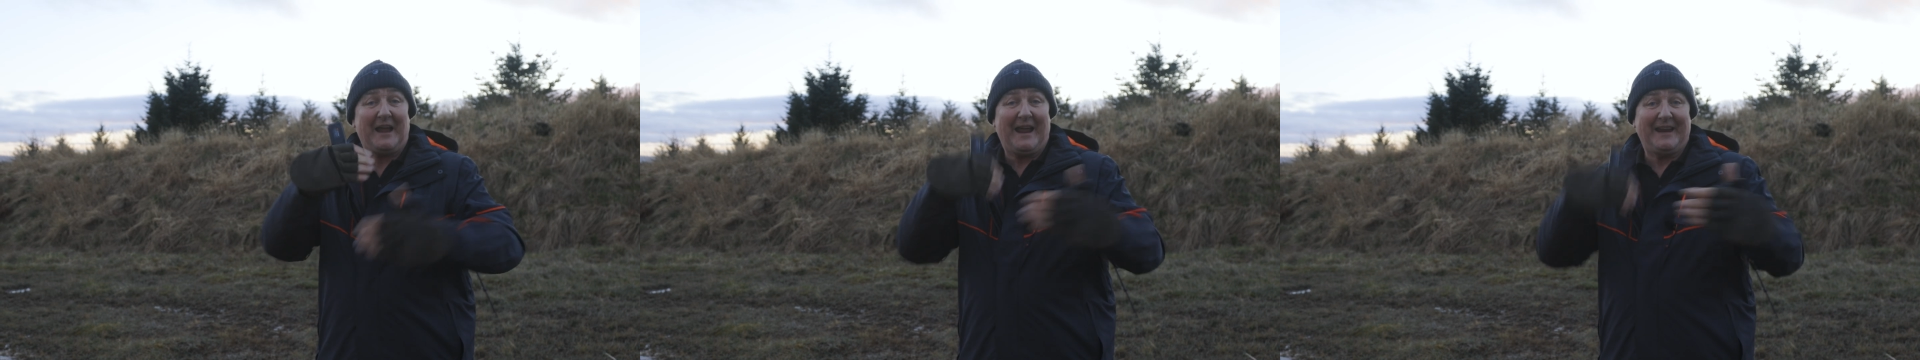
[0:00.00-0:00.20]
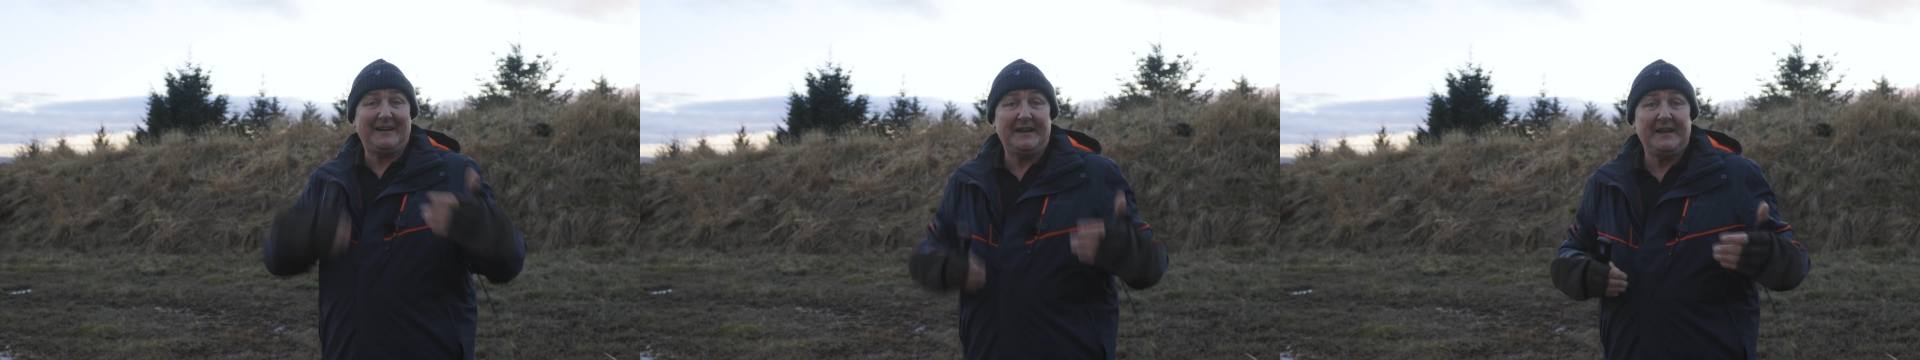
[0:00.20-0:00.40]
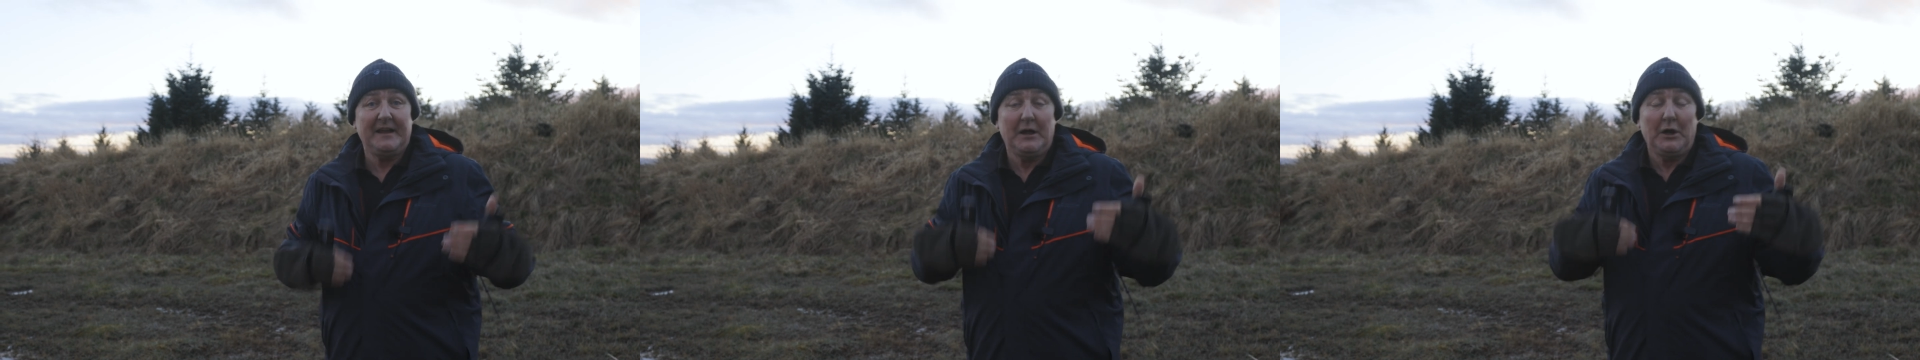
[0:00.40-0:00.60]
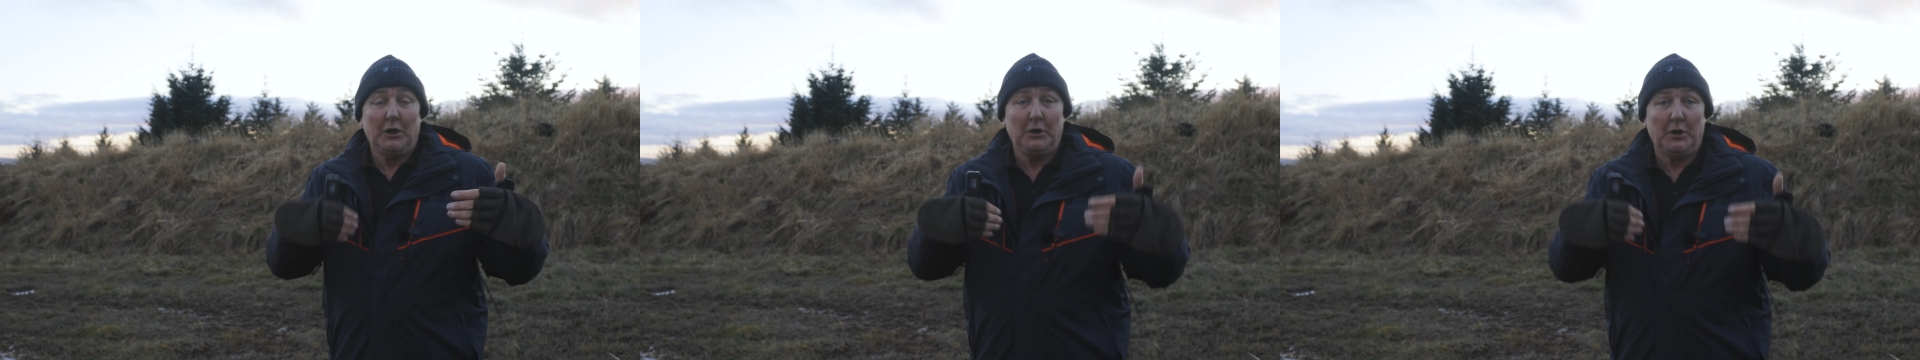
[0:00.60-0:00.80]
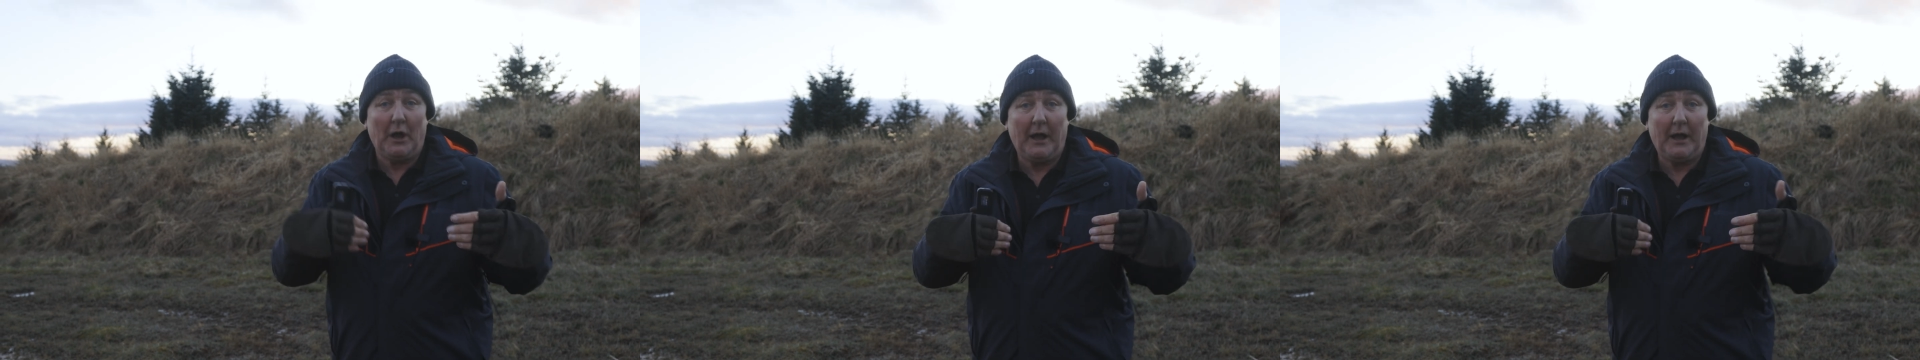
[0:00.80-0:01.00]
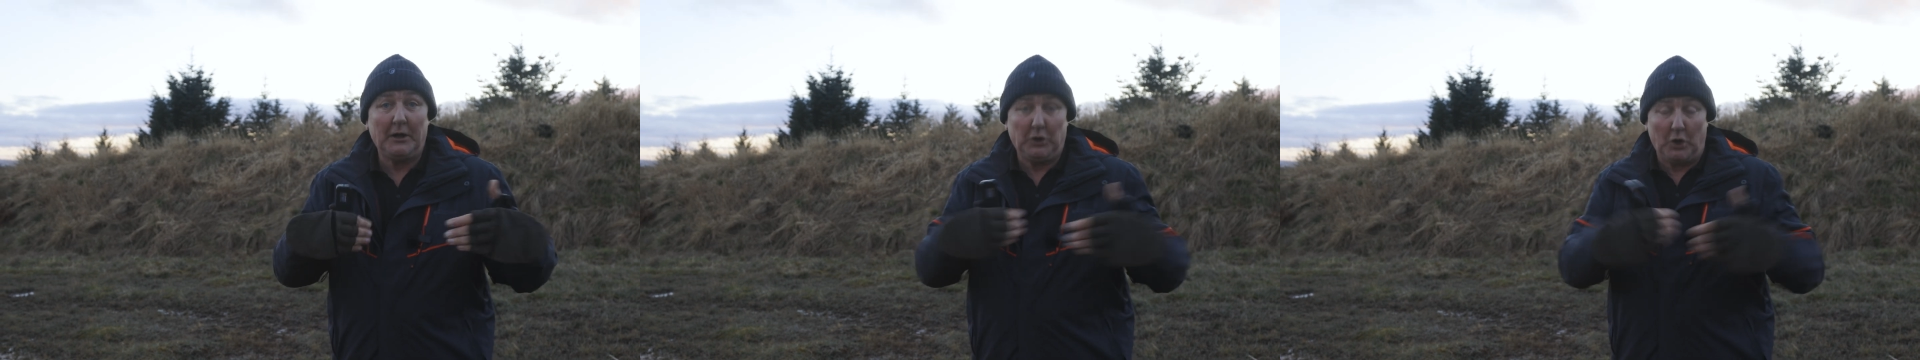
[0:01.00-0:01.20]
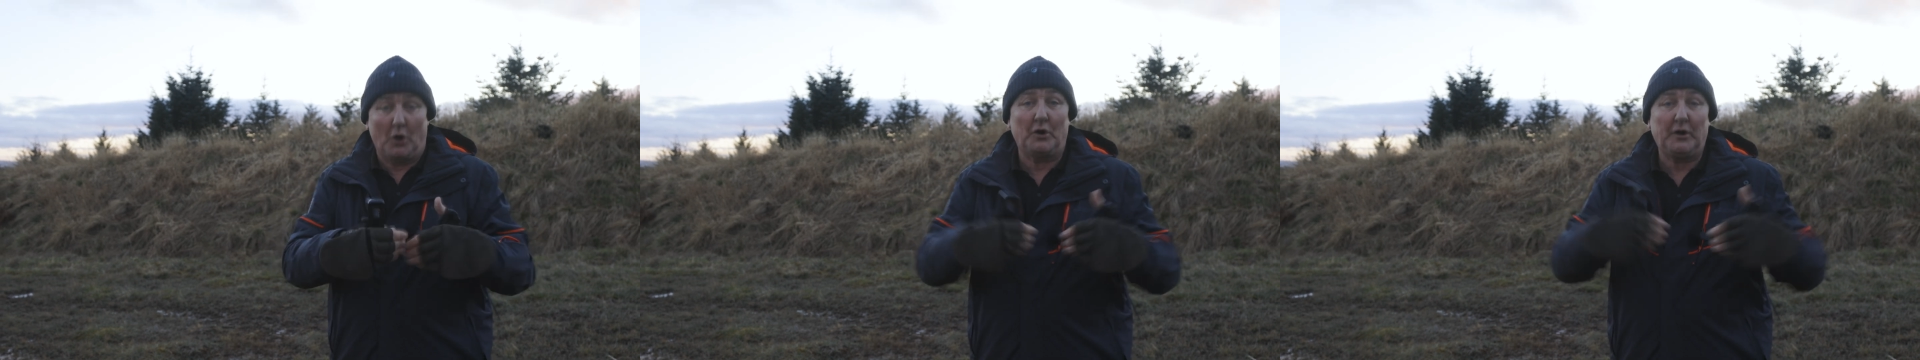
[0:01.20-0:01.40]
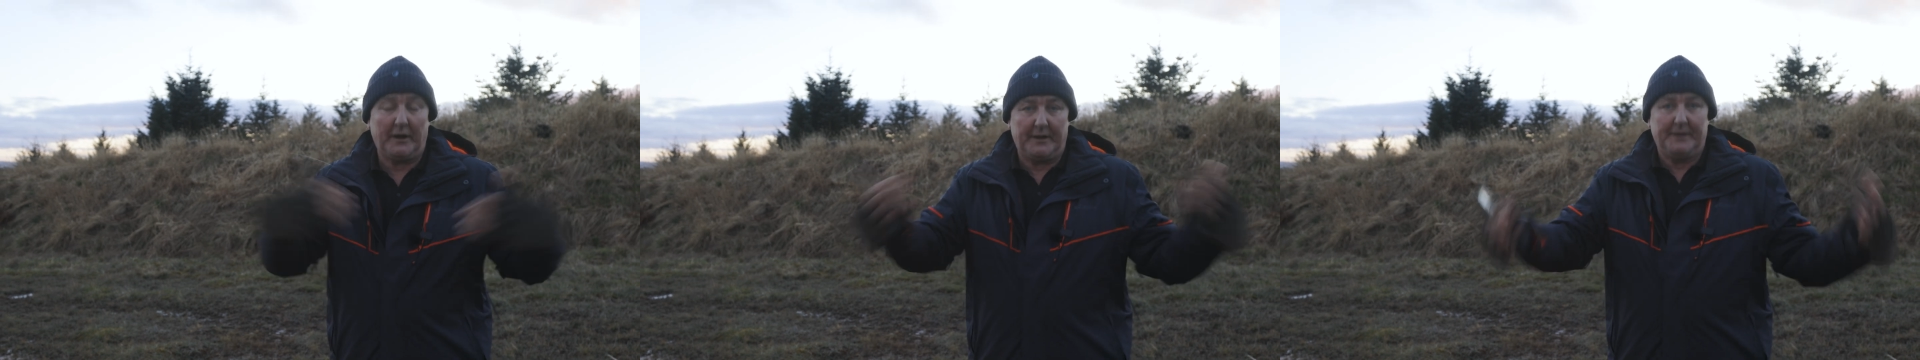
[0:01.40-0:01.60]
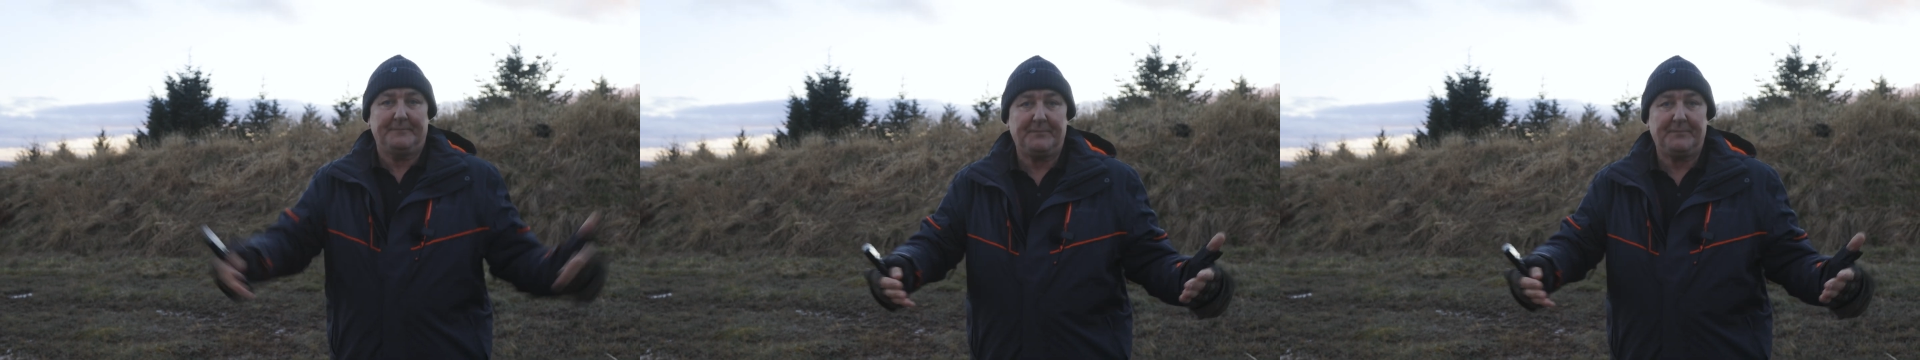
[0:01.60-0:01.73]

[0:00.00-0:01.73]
any longer